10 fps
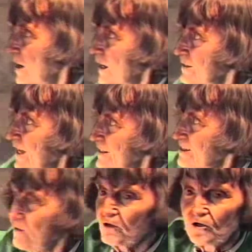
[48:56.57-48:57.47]
And that's
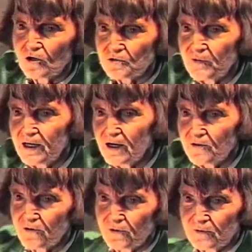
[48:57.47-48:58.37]
how he looked when he
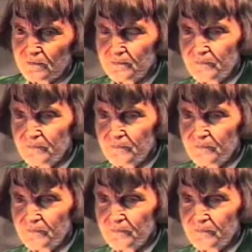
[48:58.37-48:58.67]
got through.